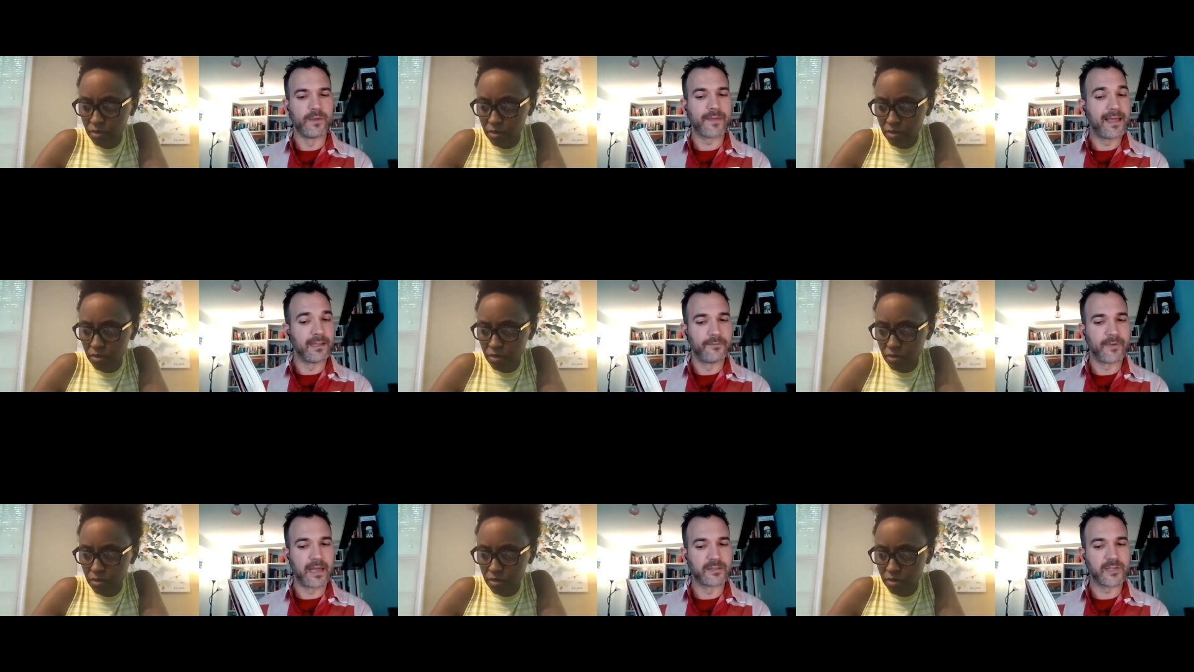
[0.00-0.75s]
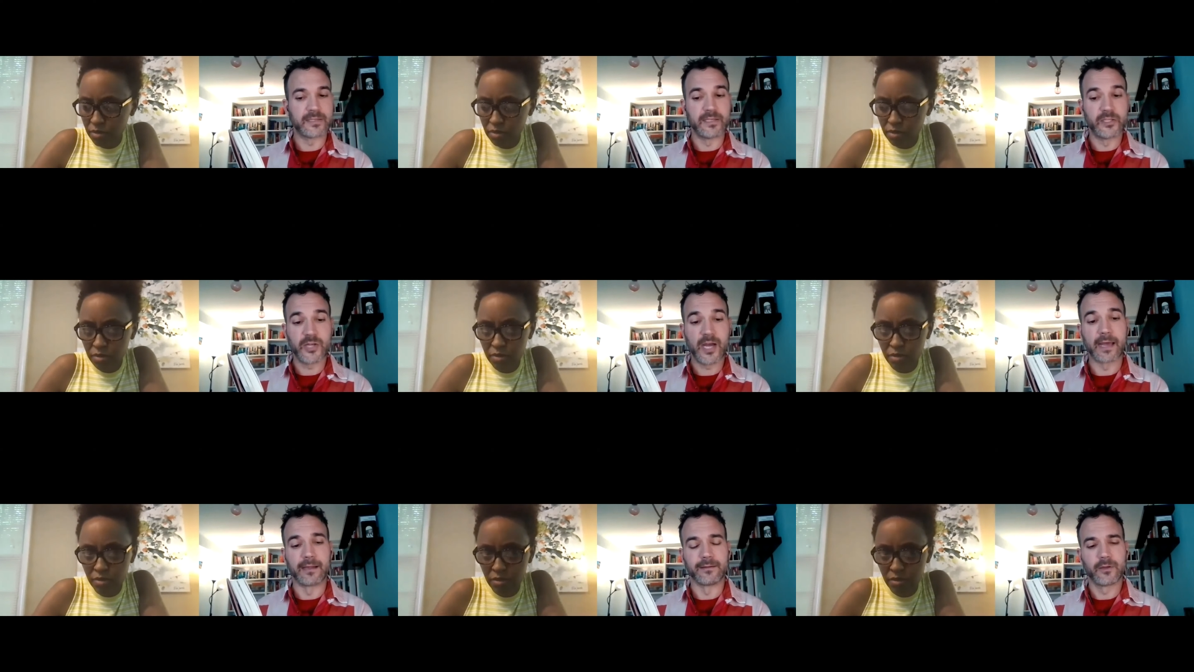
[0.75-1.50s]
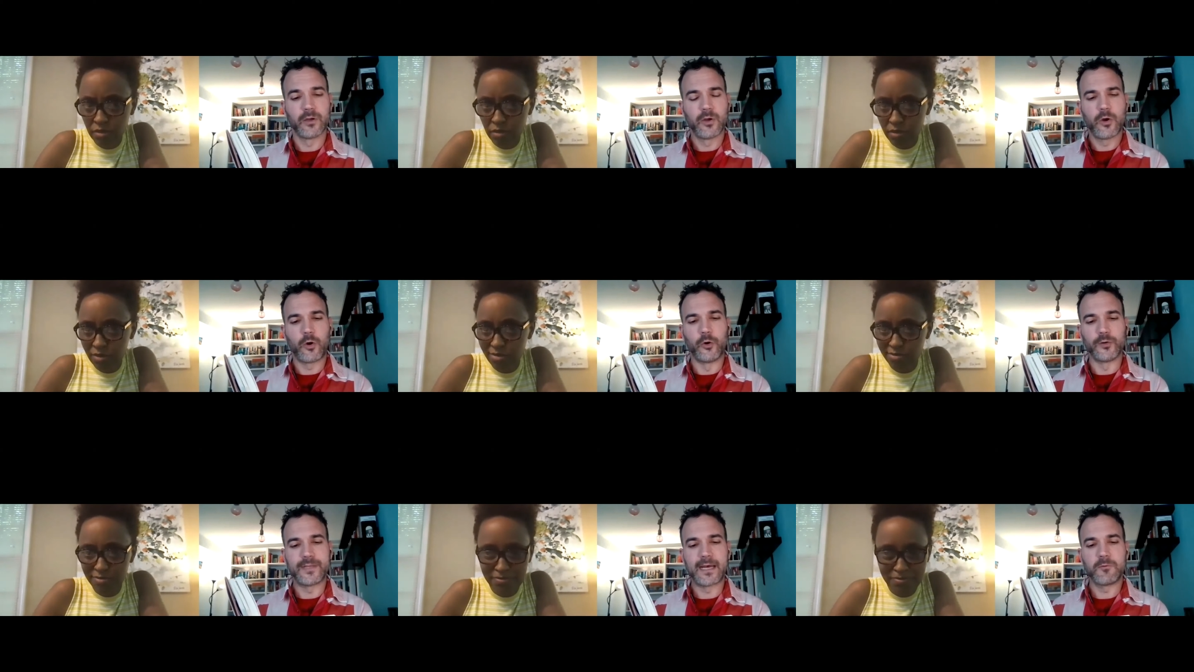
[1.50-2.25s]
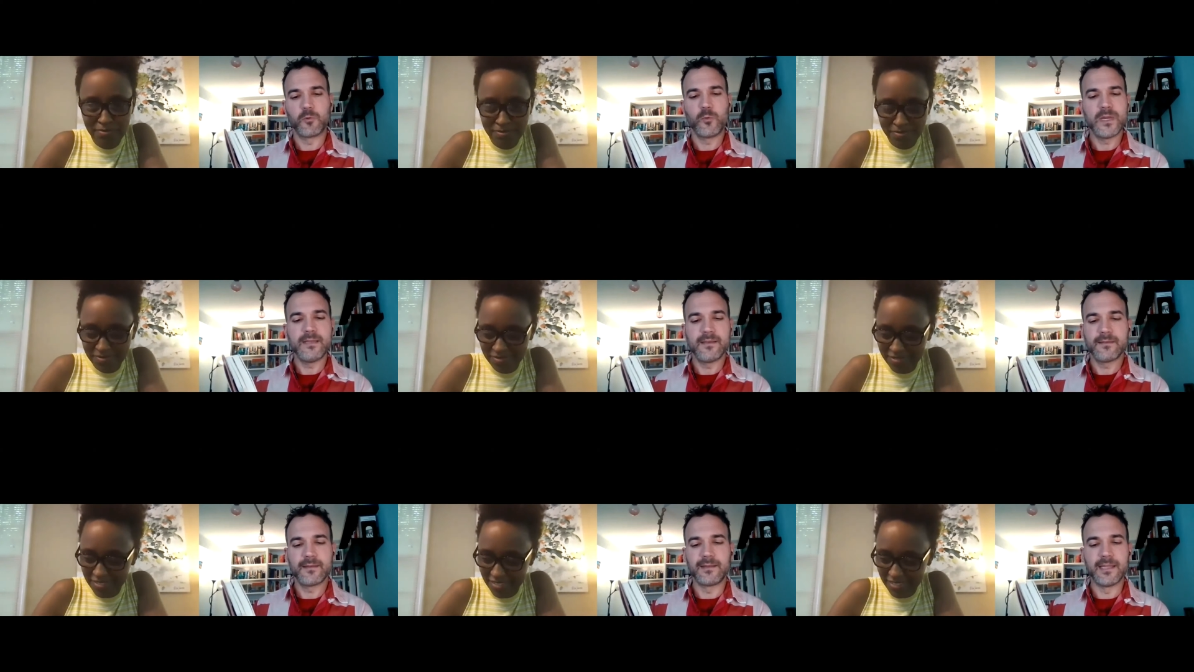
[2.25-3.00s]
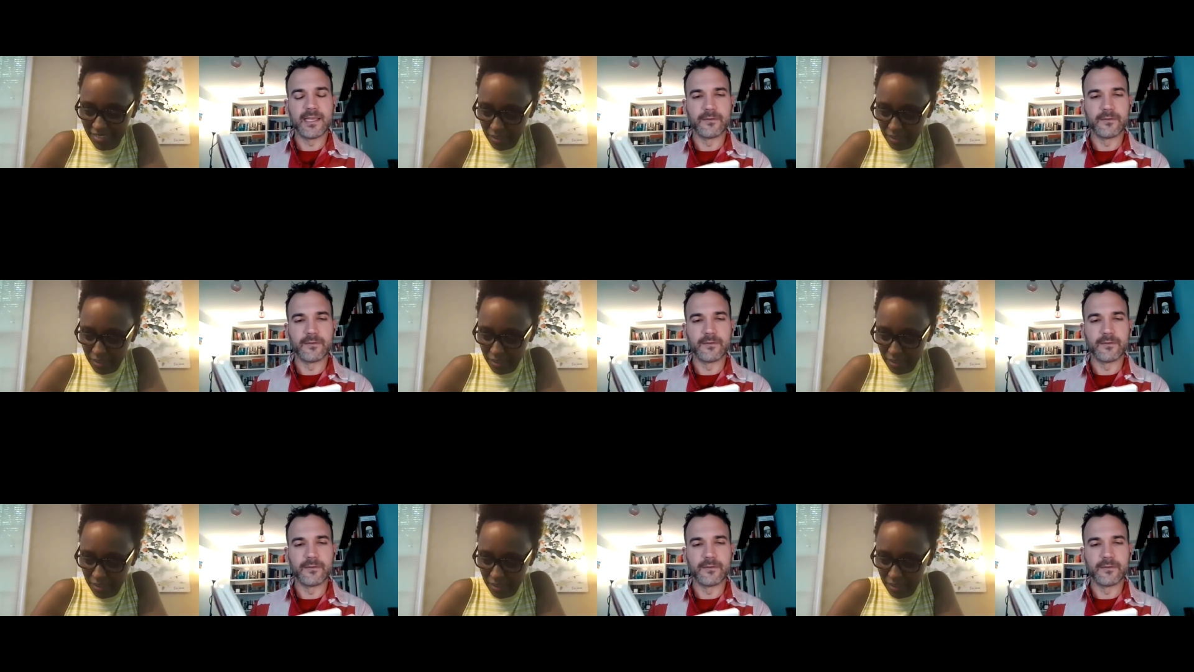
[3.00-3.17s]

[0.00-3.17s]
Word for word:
Speaker 1: with elephants as a child, or that we didn't